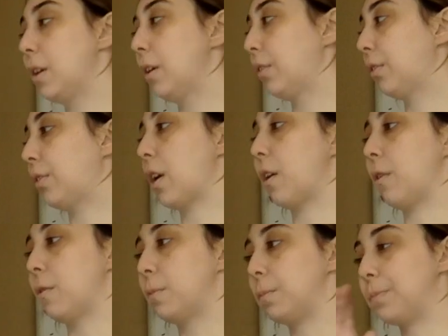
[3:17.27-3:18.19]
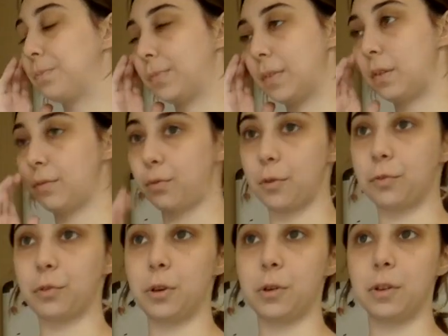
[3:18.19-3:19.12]
So for
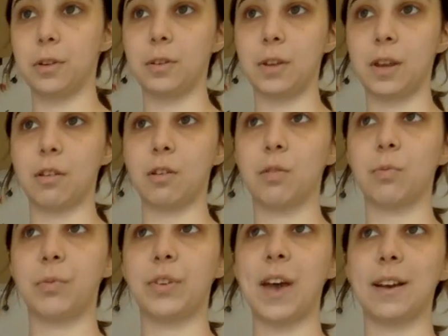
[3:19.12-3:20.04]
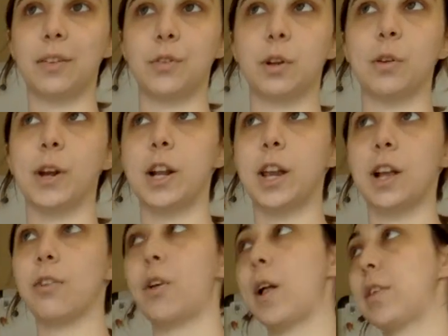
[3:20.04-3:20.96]
flute and saxophone and clarinet,
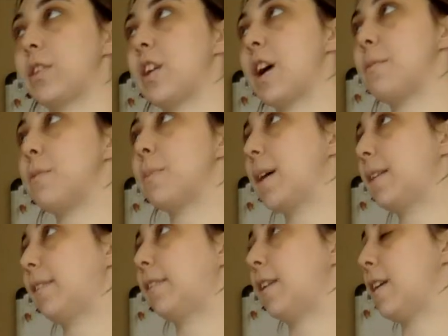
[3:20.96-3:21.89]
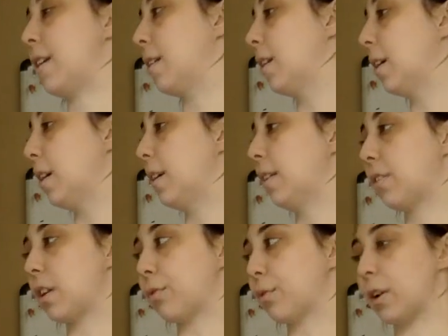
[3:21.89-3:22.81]
a lot of the time you might see
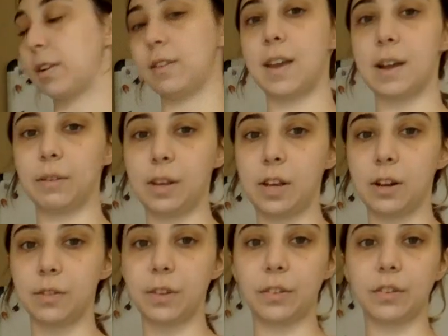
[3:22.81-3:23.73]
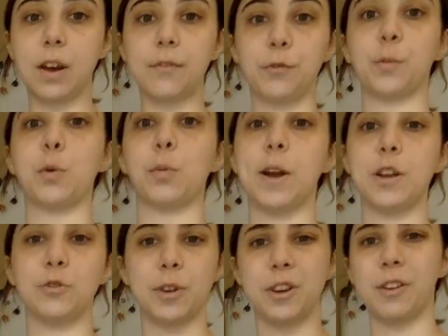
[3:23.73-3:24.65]
stuff written down here in this comfortable
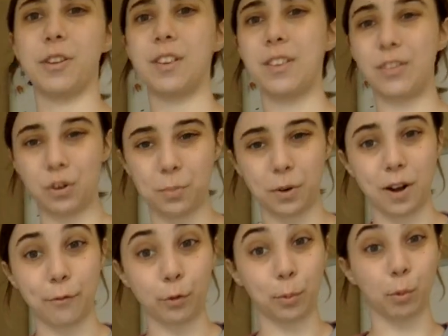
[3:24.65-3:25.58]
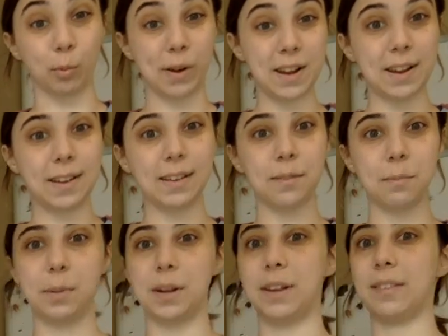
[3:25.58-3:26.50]
range where you're super comfortable reading,
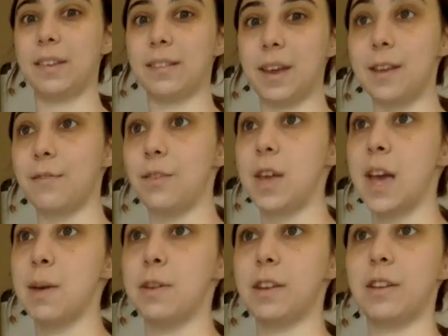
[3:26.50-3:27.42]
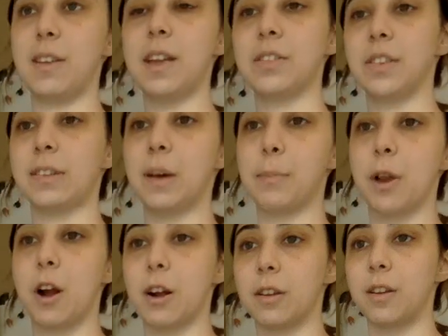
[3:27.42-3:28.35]
but it says 8VA, meaning take this up an
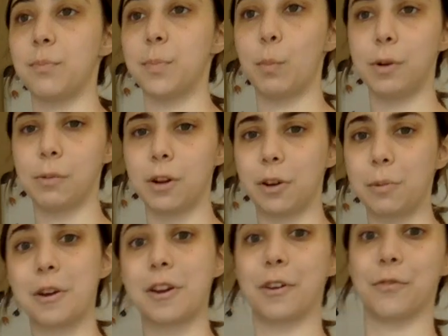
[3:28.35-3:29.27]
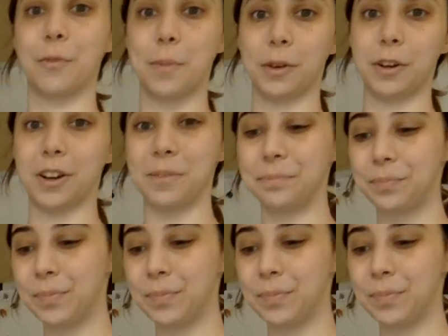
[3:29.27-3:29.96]
octave, but we wrote it where you're familiar.